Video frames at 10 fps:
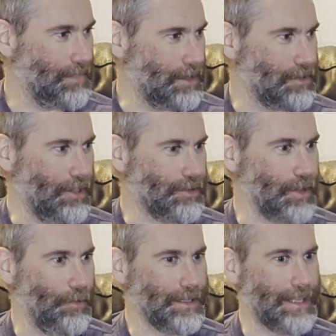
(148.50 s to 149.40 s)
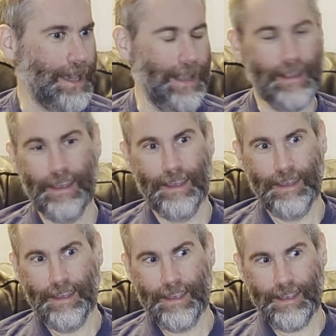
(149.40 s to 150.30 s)
there's always that
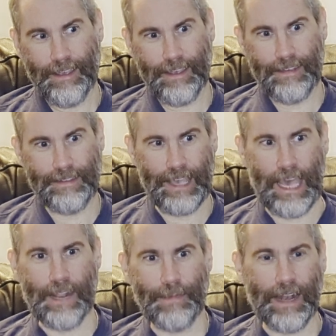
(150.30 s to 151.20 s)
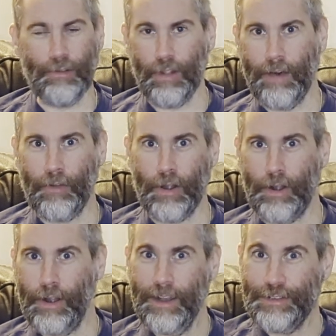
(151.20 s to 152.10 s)
enemy to
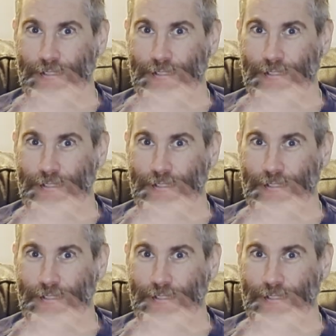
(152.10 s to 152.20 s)
lover